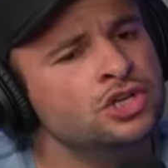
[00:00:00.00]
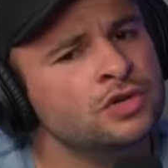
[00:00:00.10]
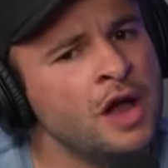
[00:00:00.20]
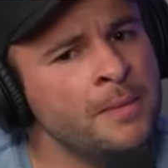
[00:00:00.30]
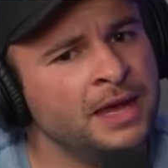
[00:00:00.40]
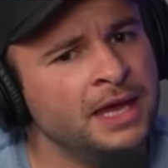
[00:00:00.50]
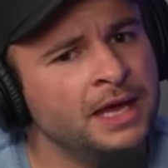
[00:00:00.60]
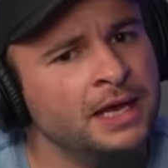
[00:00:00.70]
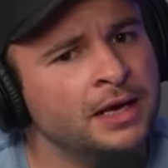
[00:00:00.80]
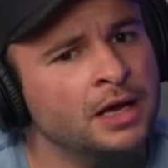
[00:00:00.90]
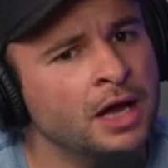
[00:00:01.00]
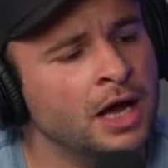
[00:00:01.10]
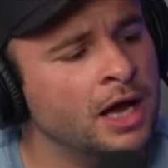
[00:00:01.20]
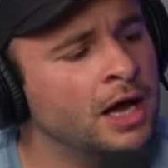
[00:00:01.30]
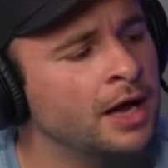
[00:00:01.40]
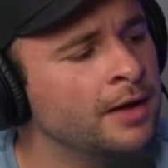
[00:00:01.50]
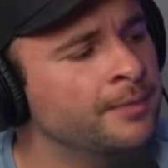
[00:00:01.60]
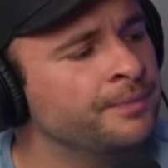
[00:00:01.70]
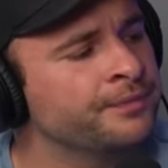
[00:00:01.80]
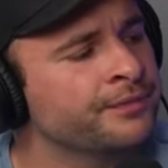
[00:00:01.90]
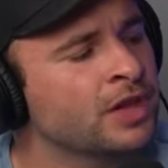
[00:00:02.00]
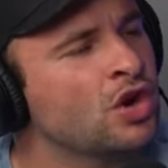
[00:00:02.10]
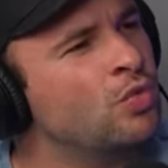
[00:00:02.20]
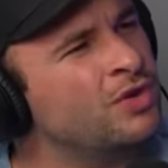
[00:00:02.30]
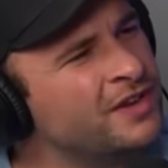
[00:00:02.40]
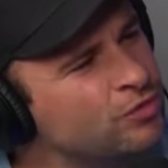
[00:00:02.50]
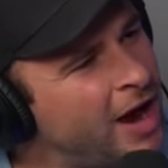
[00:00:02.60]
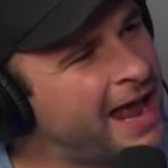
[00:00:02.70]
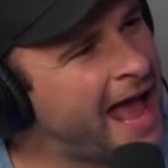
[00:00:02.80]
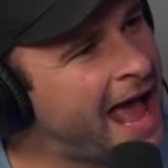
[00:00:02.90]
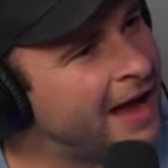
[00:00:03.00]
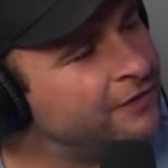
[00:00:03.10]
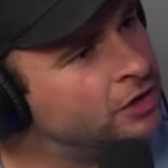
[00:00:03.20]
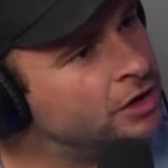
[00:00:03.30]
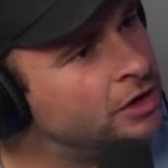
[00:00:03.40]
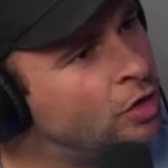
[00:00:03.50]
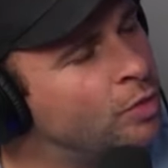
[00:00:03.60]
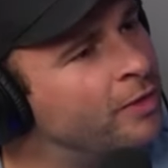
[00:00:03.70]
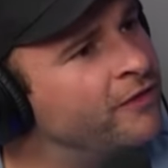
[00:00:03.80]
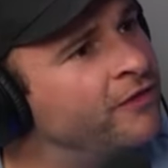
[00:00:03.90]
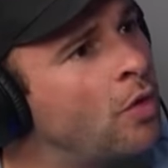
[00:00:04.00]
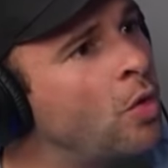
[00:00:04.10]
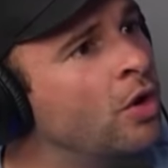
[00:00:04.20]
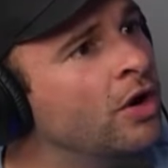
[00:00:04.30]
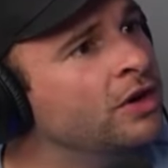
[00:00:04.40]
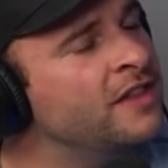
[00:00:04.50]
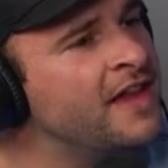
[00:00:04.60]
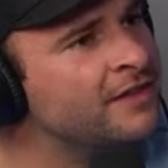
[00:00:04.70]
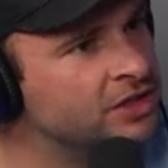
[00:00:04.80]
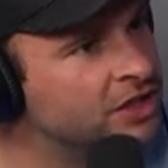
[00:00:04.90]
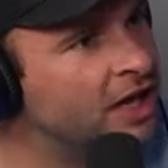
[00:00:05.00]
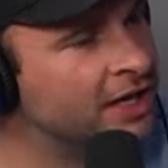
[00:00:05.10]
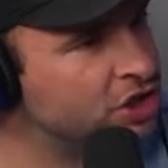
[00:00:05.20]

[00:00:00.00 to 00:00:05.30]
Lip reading: you come in, was it right after or before? Didn't they have a